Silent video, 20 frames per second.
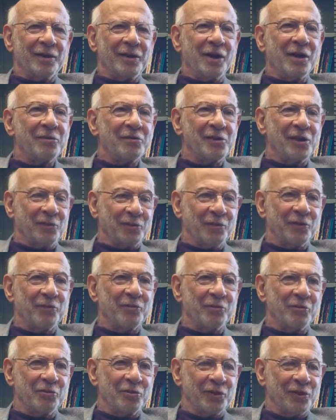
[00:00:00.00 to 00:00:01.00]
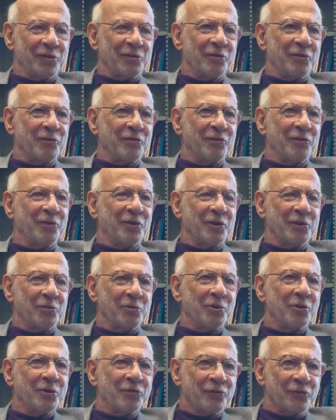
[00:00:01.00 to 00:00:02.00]
concept of music or a
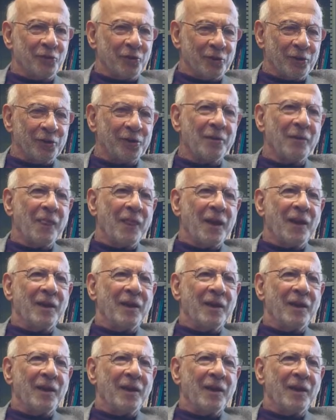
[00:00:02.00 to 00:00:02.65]
word for it.